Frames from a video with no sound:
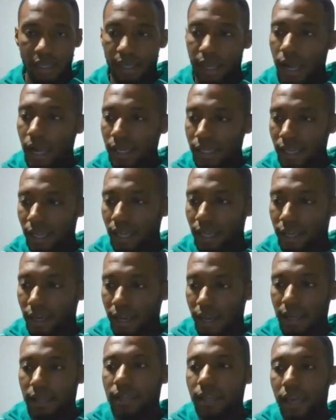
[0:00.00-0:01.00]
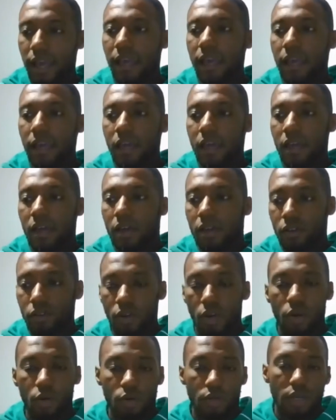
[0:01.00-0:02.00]
Now, I get it. Like, yeah,
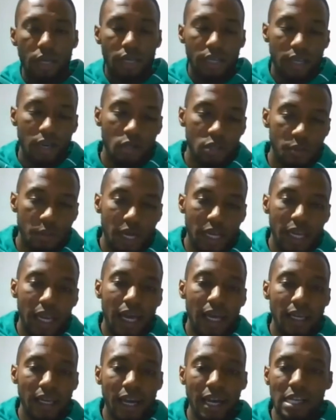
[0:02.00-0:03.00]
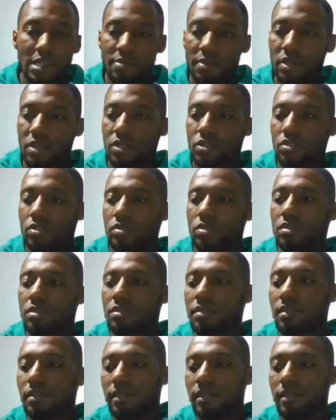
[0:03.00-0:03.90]
you know, girls might like guys because